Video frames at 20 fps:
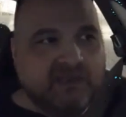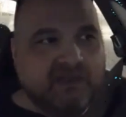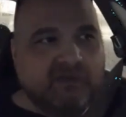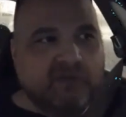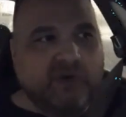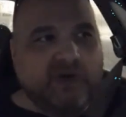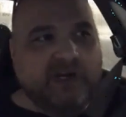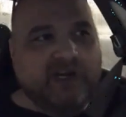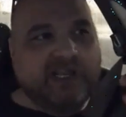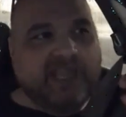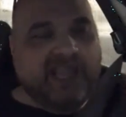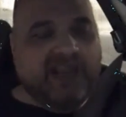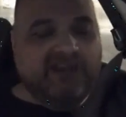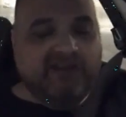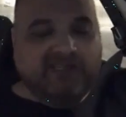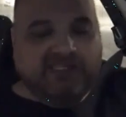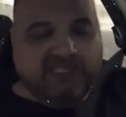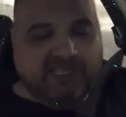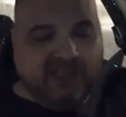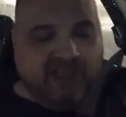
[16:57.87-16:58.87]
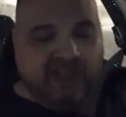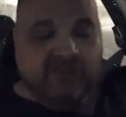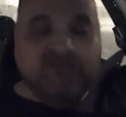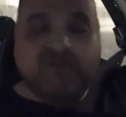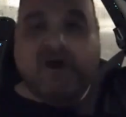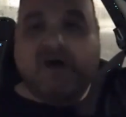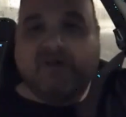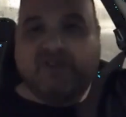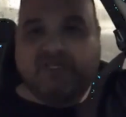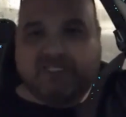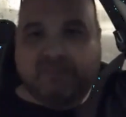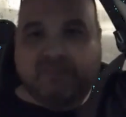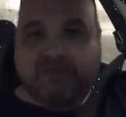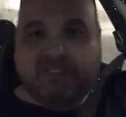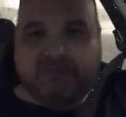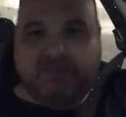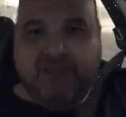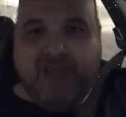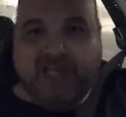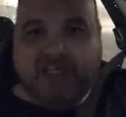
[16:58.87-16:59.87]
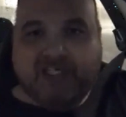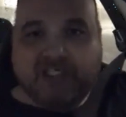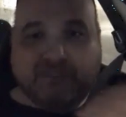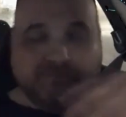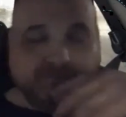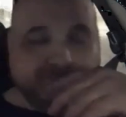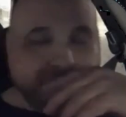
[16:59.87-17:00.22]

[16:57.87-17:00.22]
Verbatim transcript: were getting got involved in somebody's match,